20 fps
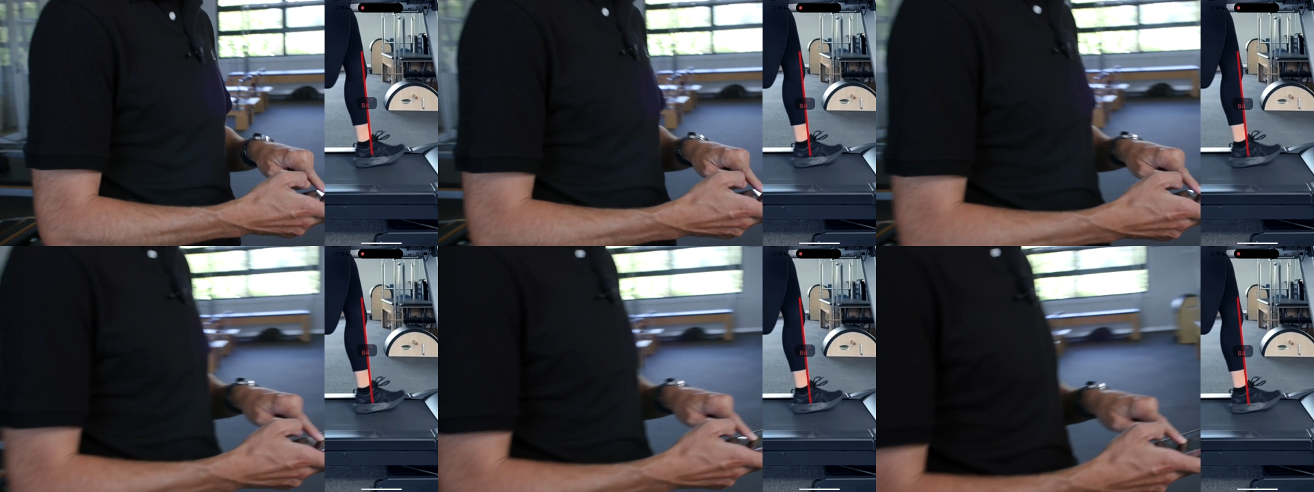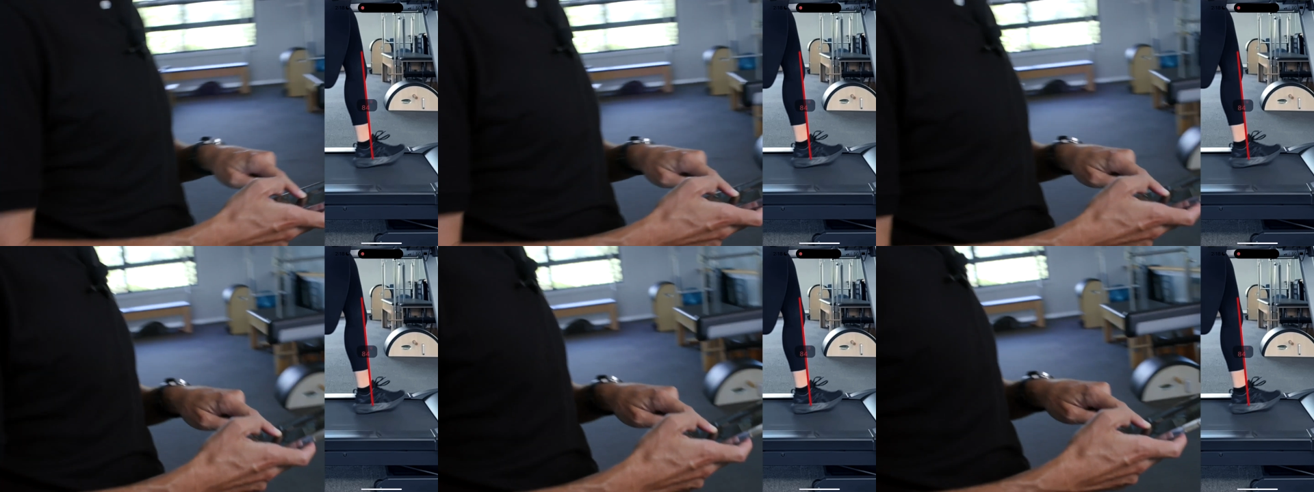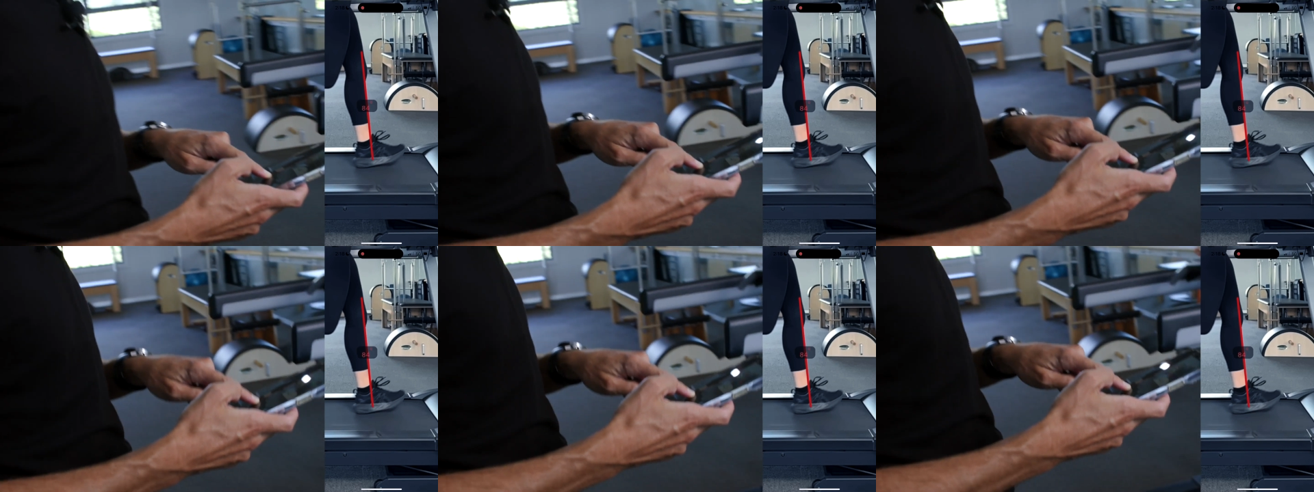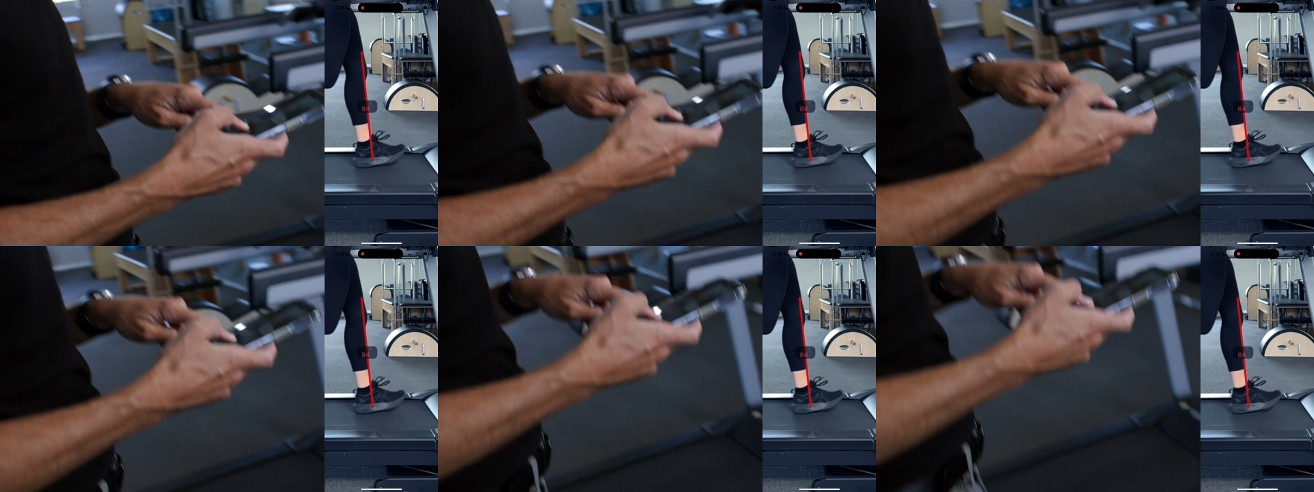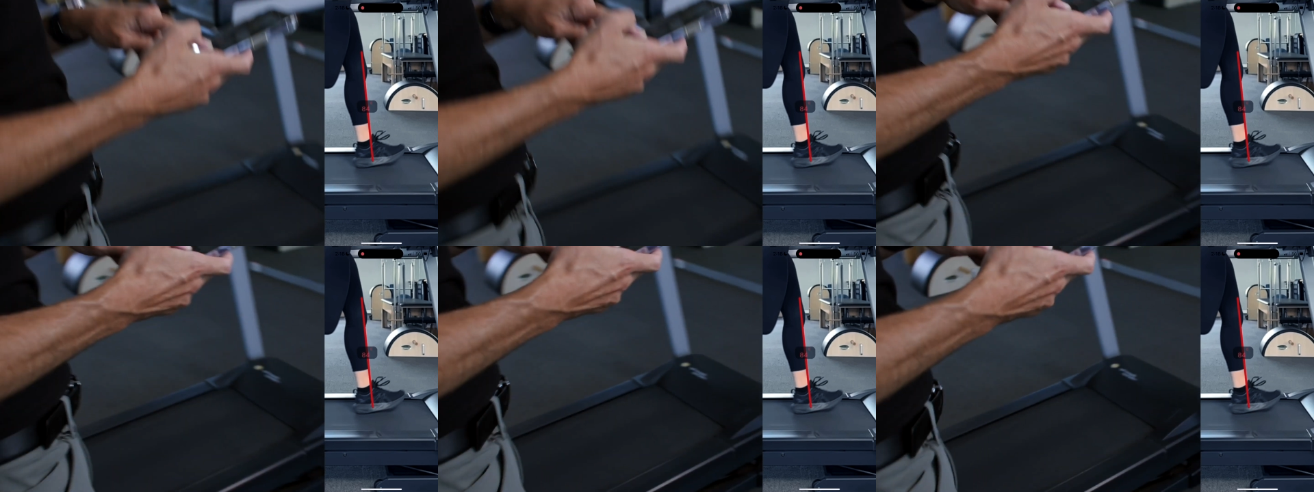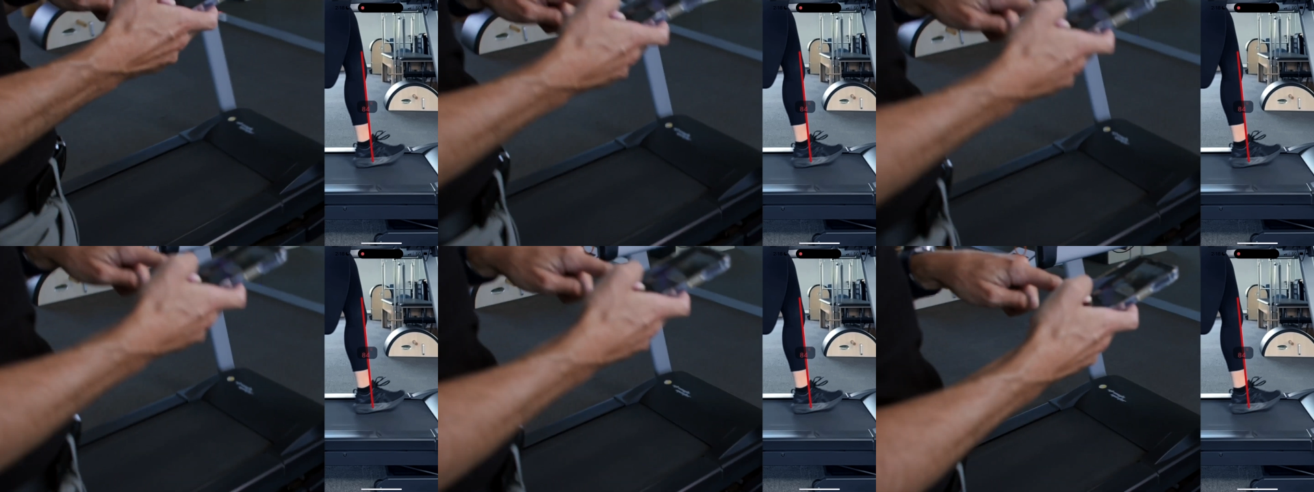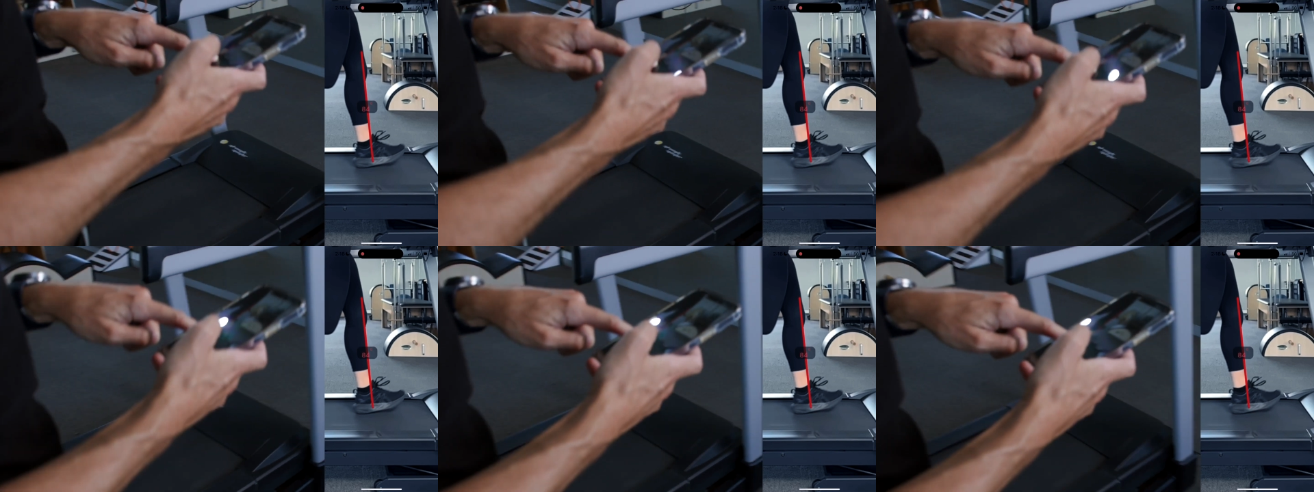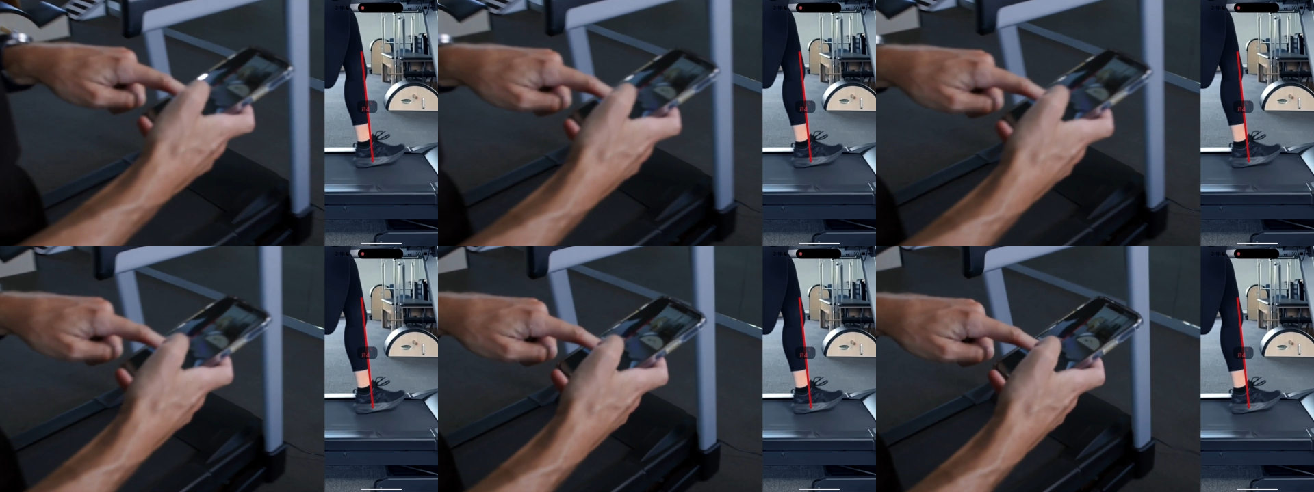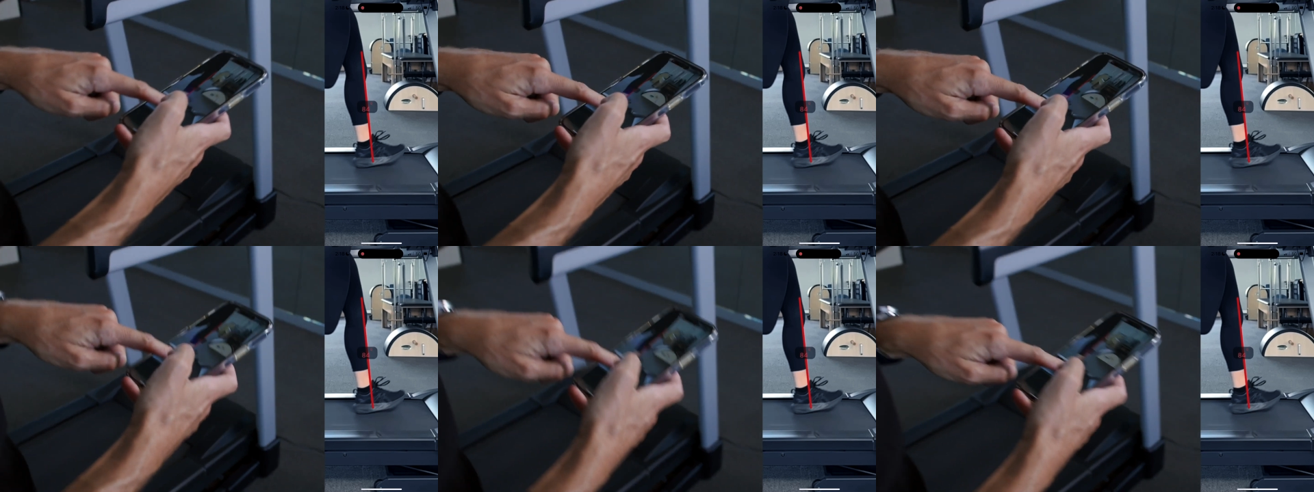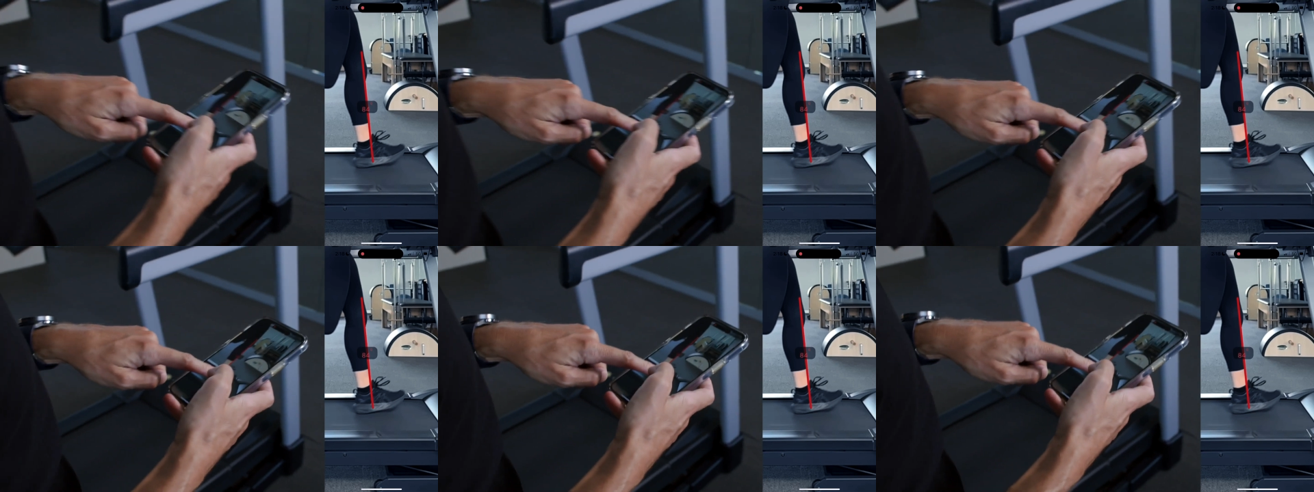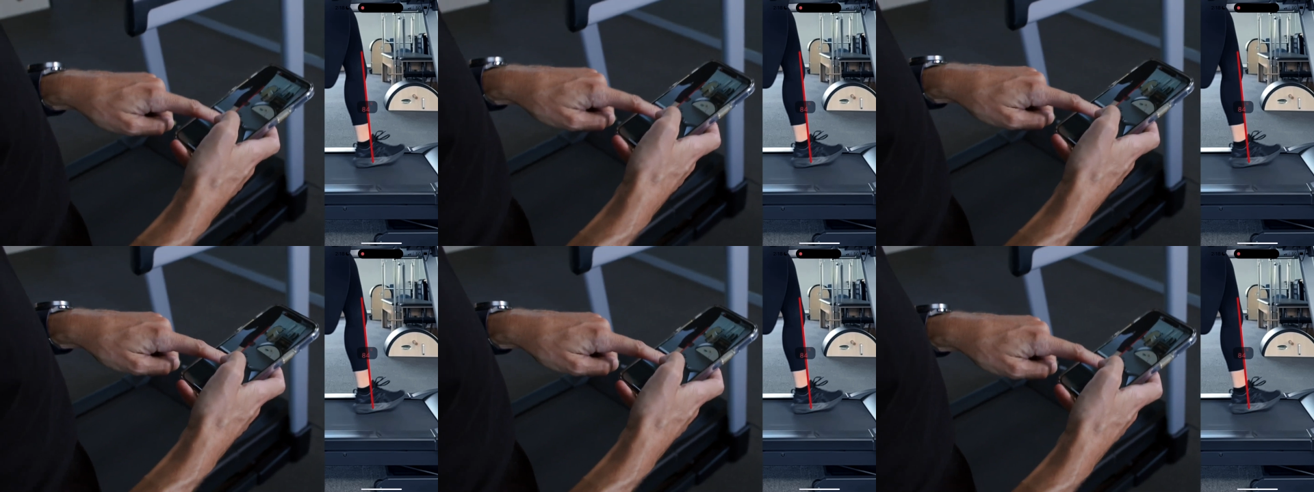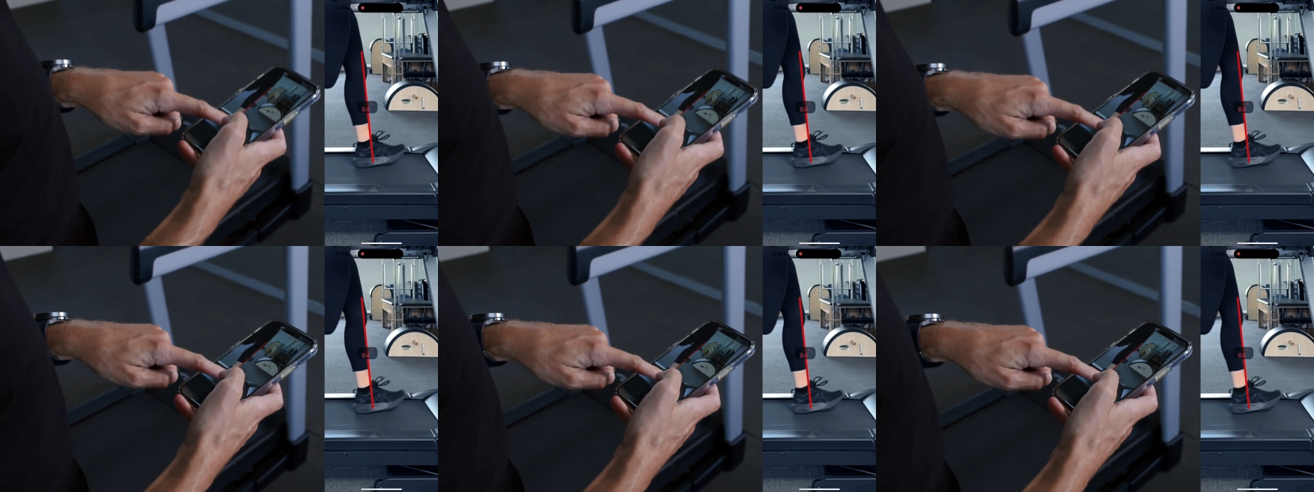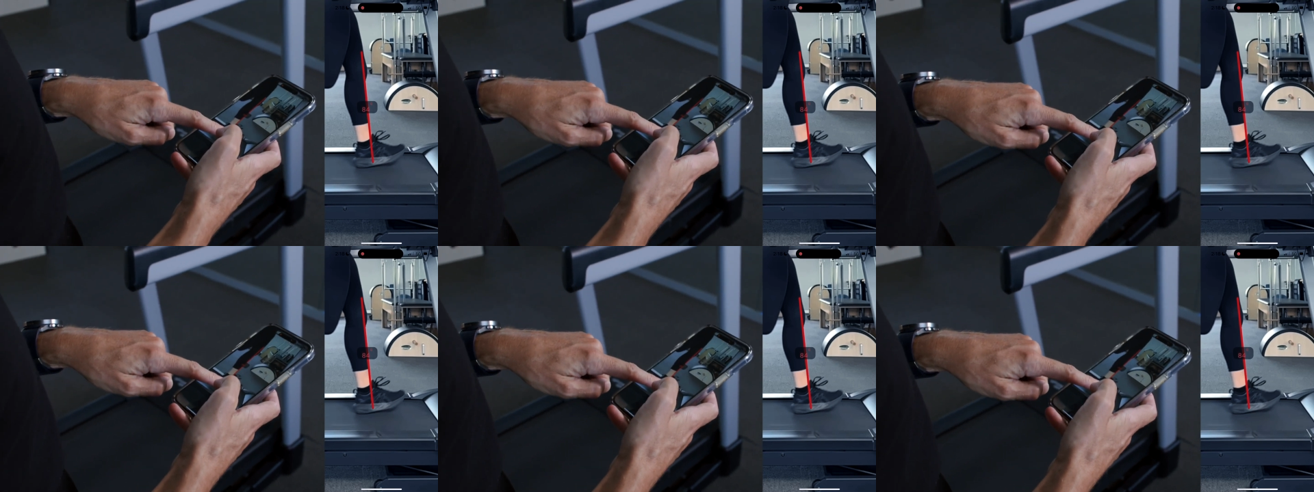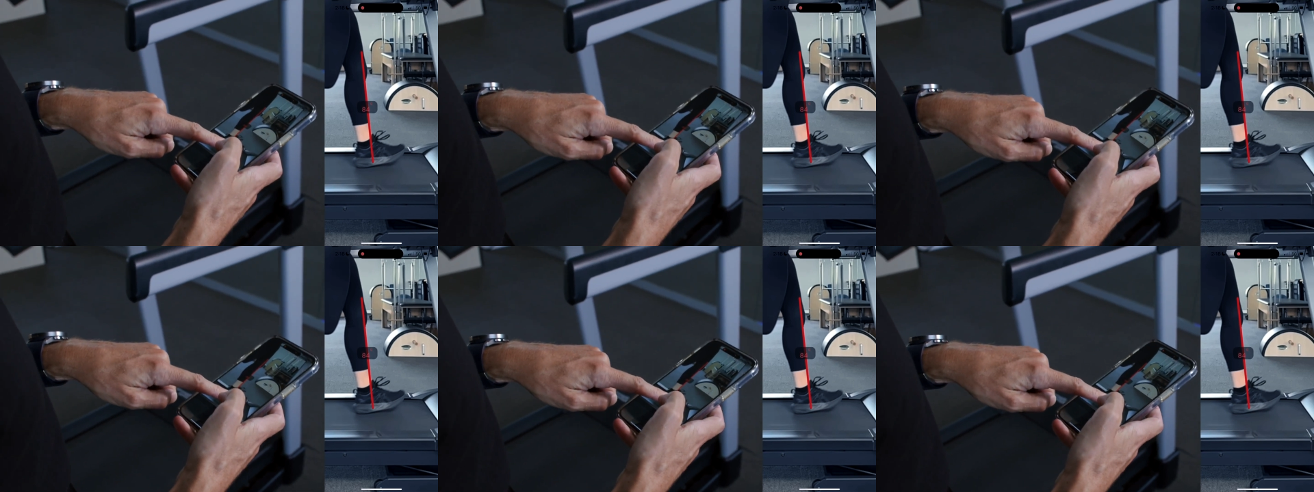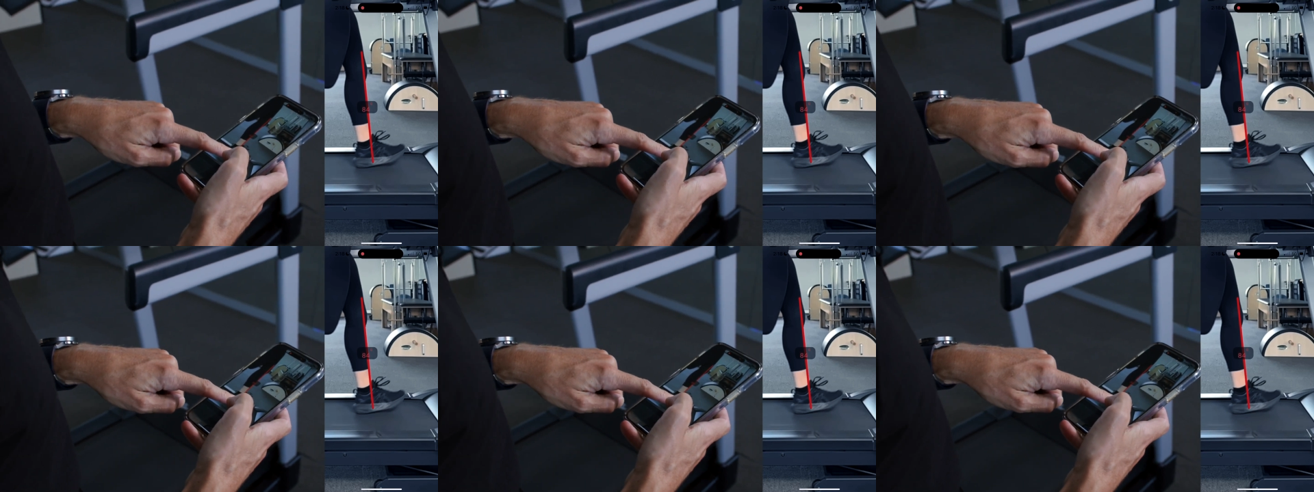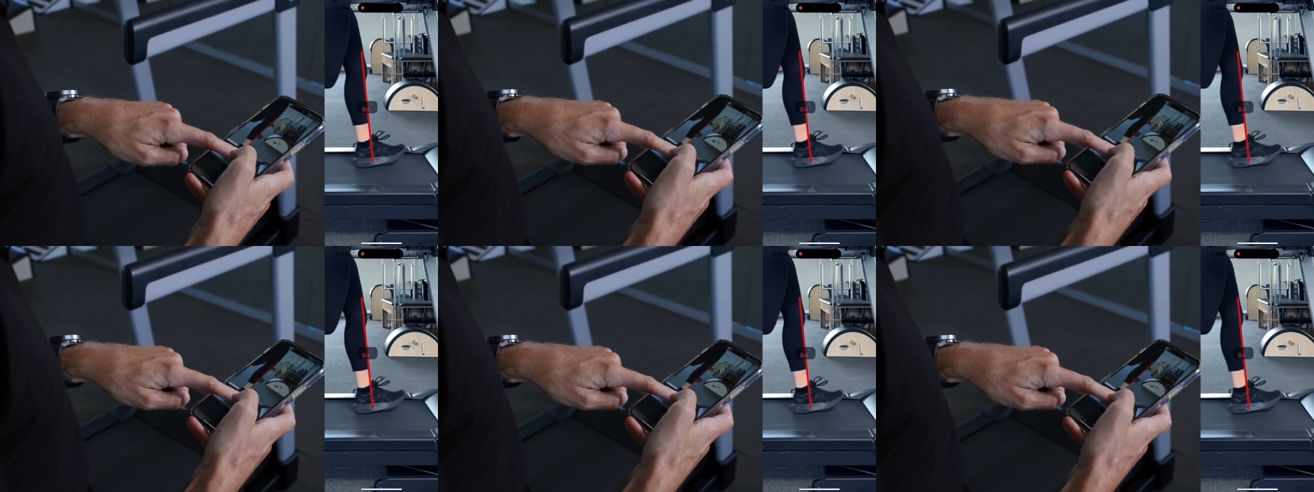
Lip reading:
No face is visible, so there are no lips to read.